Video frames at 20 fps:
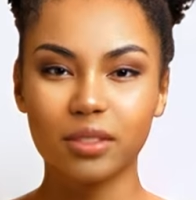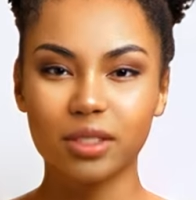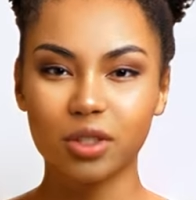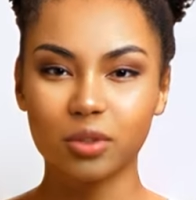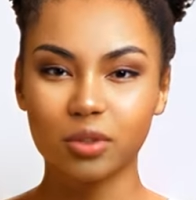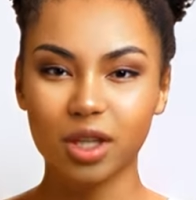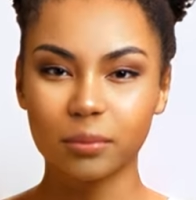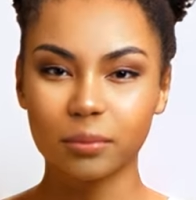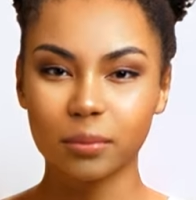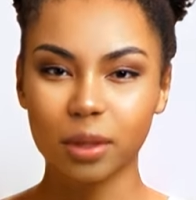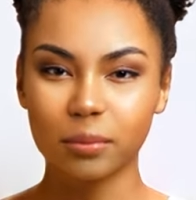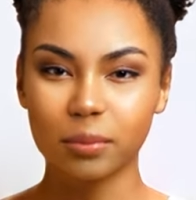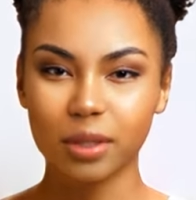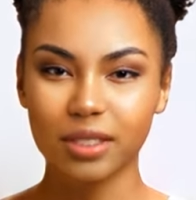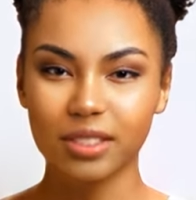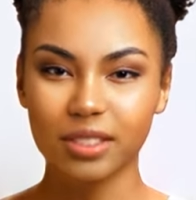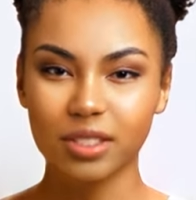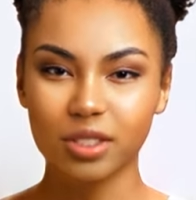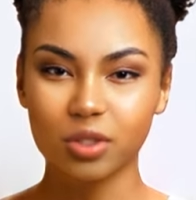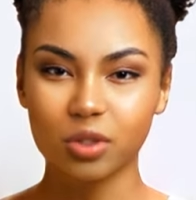Their
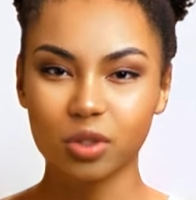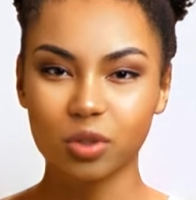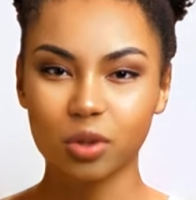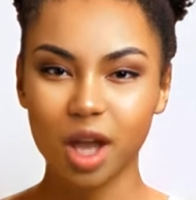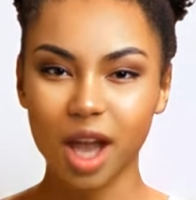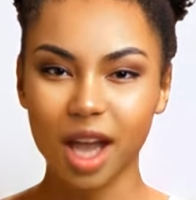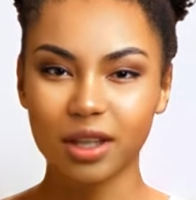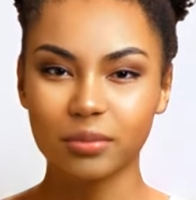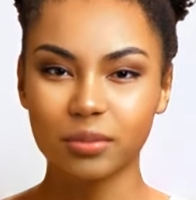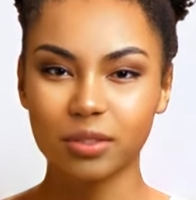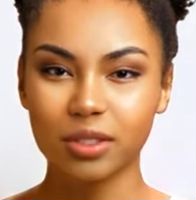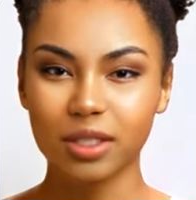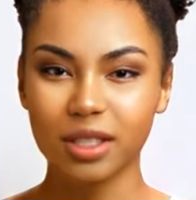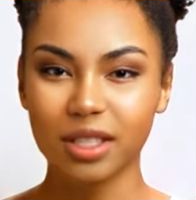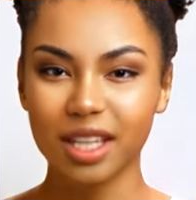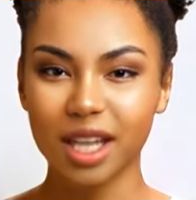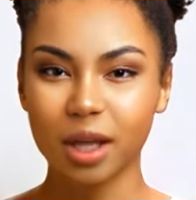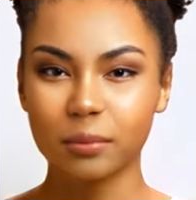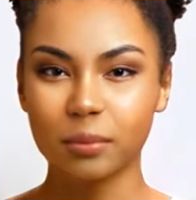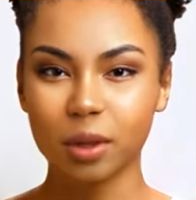commitment to their craft,
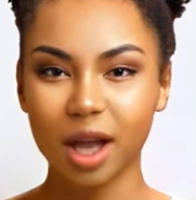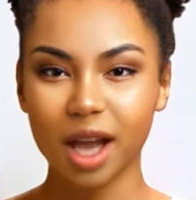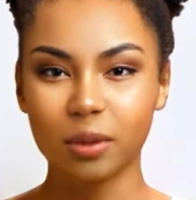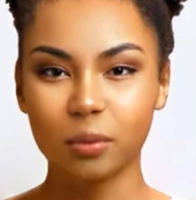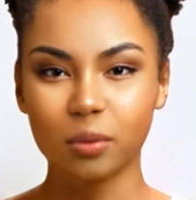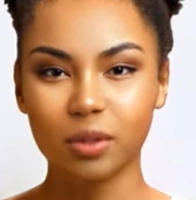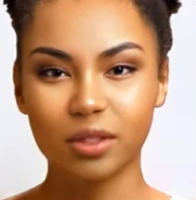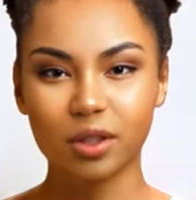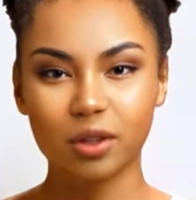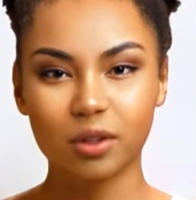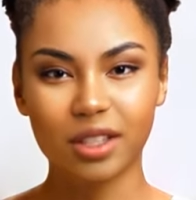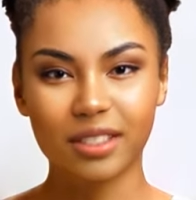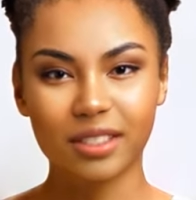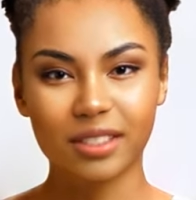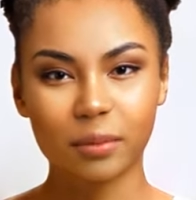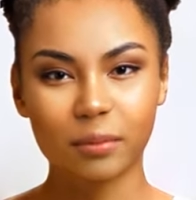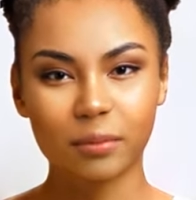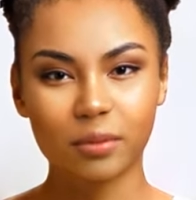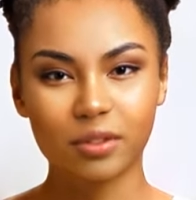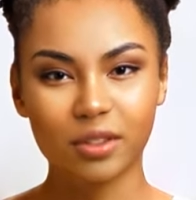combined with their
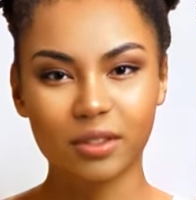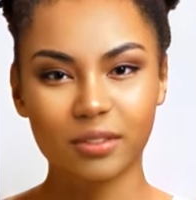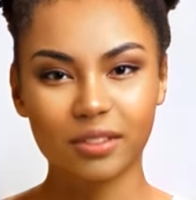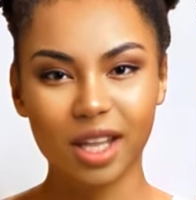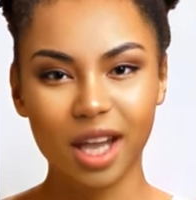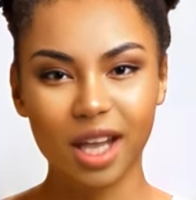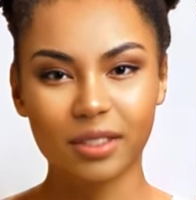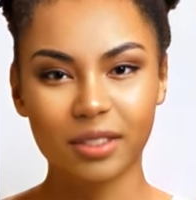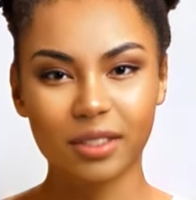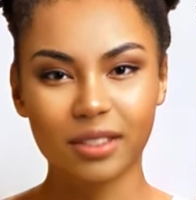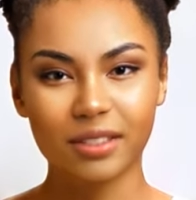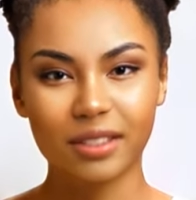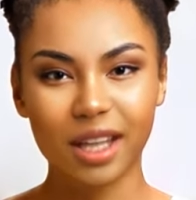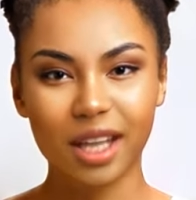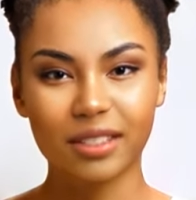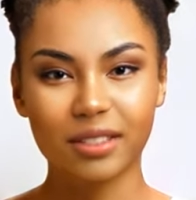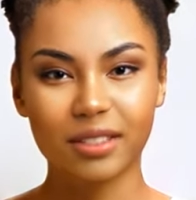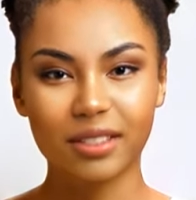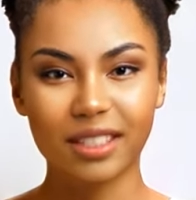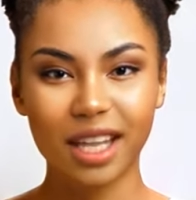exceptional talent
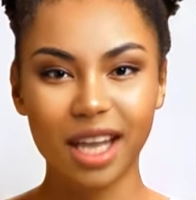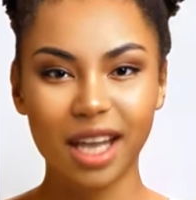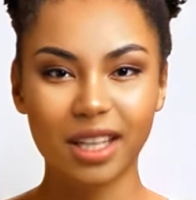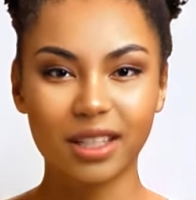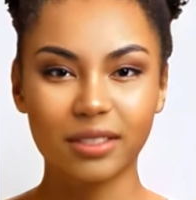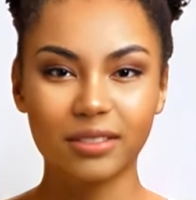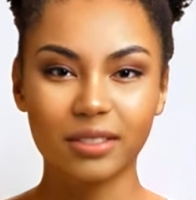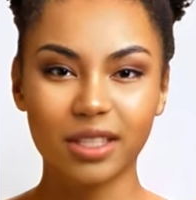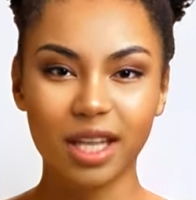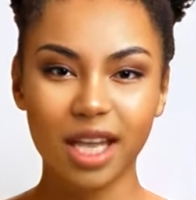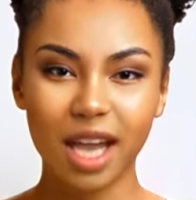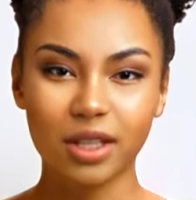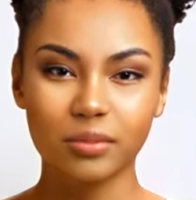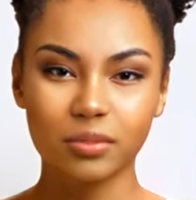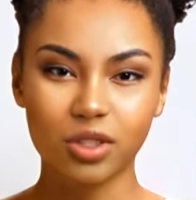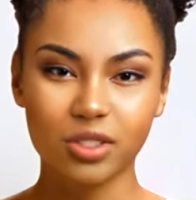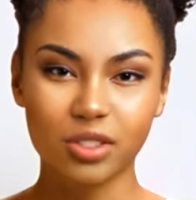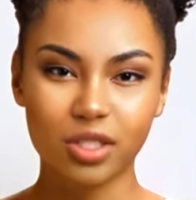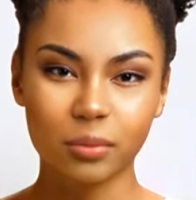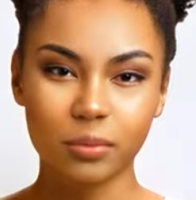and skill,
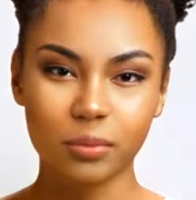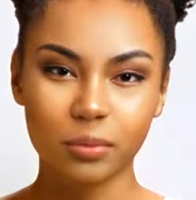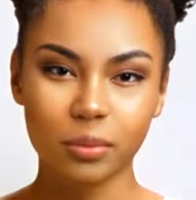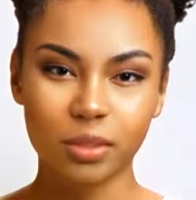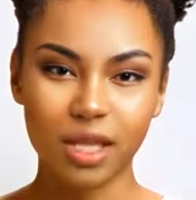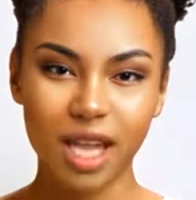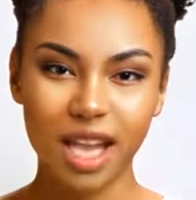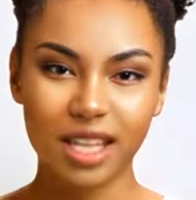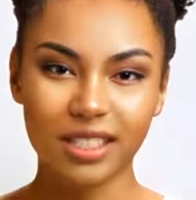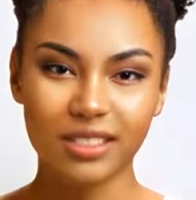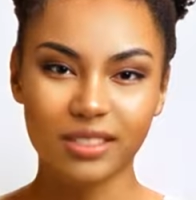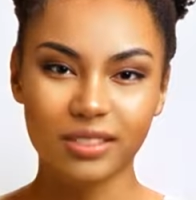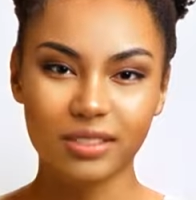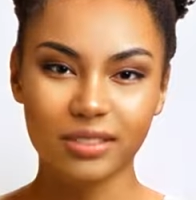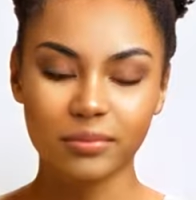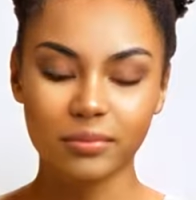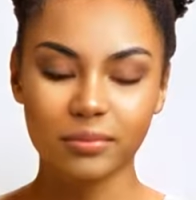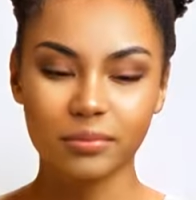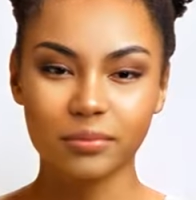have earned them a place.